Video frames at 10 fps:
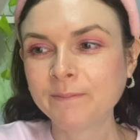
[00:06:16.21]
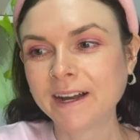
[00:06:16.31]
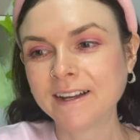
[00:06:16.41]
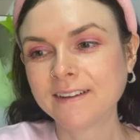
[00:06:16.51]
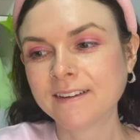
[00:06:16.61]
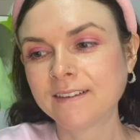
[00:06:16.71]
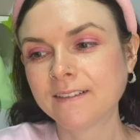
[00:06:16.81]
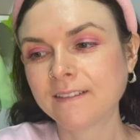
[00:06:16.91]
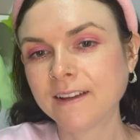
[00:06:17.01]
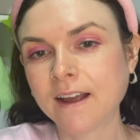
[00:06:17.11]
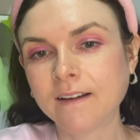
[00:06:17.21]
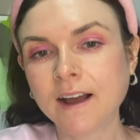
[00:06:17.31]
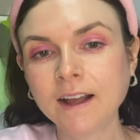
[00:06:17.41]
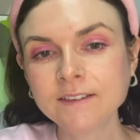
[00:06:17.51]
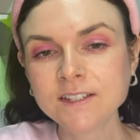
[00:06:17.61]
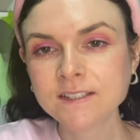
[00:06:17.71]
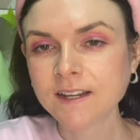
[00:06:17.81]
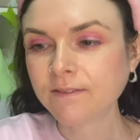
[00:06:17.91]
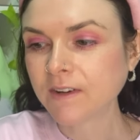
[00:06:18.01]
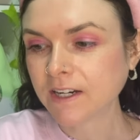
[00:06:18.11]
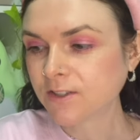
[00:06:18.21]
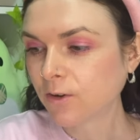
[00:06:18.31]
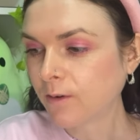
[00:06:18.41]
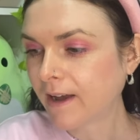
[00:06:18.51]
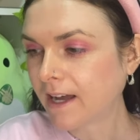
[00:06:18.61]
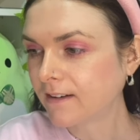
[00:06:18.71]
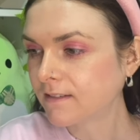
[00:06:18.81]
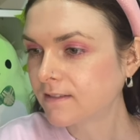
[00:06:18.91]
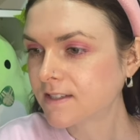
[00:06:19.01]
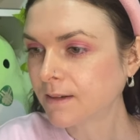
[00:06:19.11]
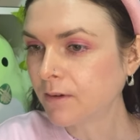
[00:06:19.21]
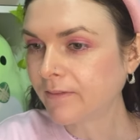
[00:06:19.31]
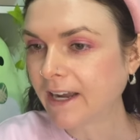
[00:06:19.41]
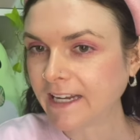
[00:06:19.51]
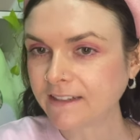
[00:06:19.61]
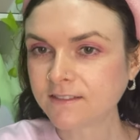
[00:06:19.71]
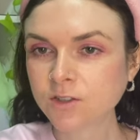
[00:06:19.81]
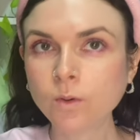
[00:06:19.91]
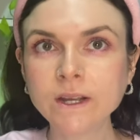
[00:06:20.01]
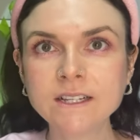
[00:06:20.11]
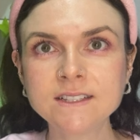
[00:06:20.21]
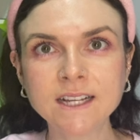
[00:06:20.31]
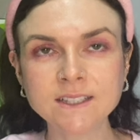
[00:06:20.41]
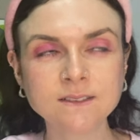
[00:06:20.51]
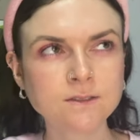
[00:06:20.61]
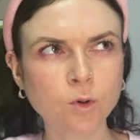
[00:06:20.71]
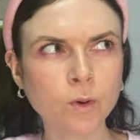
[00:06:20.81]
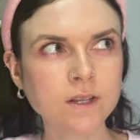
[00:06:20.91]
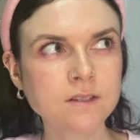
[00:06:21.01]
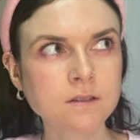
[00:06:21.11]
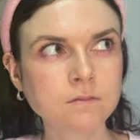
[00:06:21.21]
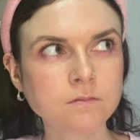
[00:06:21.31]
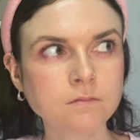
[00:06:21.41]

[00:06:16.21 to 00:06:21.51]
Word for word: But yeah, I just am going to talk about some of my toys that toys